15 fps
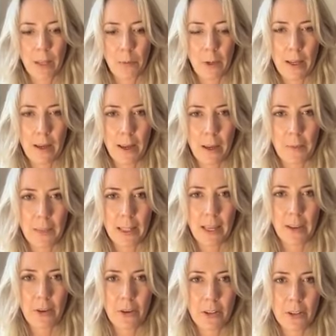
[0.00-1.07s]
We can come
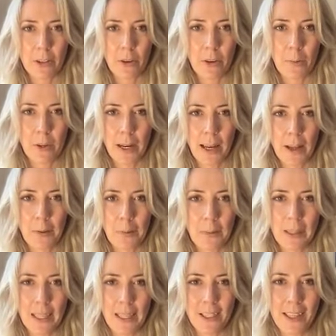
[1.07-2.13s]
together as a group and help
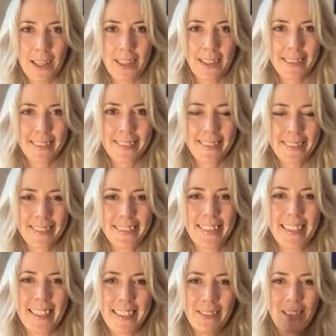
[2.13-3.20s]
each other.
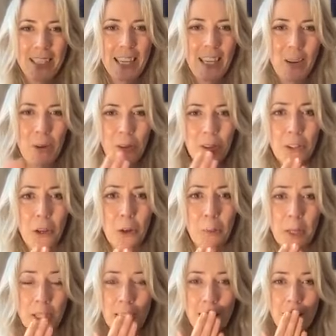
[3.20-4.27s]
And I'm sending you all so
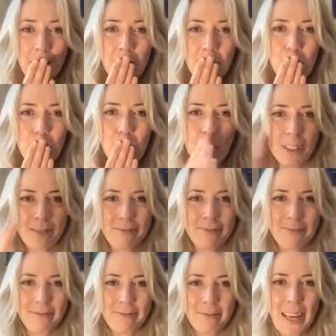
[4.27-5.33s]
much love.
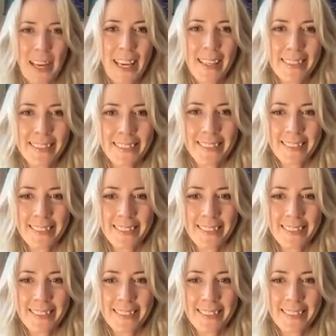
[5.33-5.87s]
Bye.